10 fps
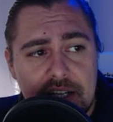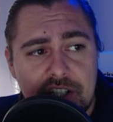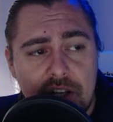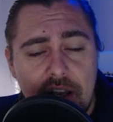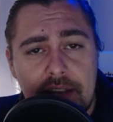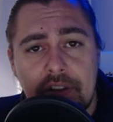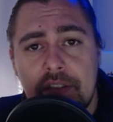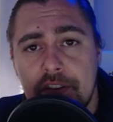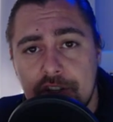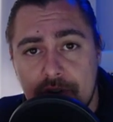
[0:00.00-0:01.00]
article. I'll leave it
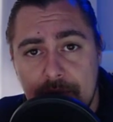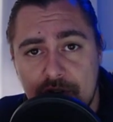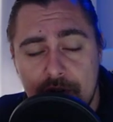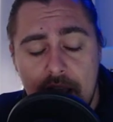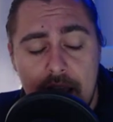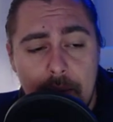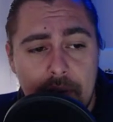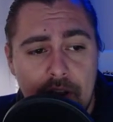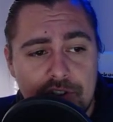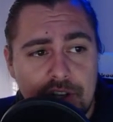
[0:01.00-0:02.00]
in the description
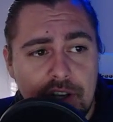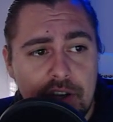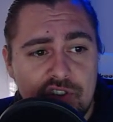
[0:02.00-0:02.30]
below so you can go and